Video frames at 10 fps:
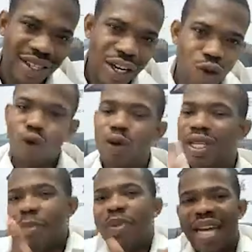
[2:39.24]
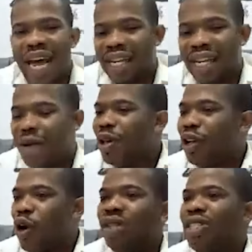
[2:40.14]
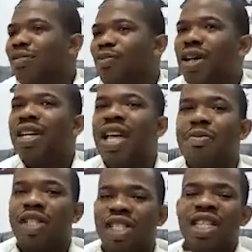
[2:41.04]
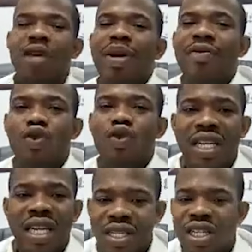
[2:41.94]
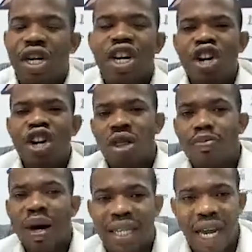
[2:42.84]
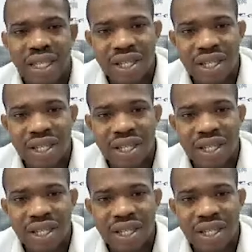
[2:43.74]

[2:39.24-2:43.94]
So don't tell me that because he's born again, but he didn't believe in holiness, it doesn't matter.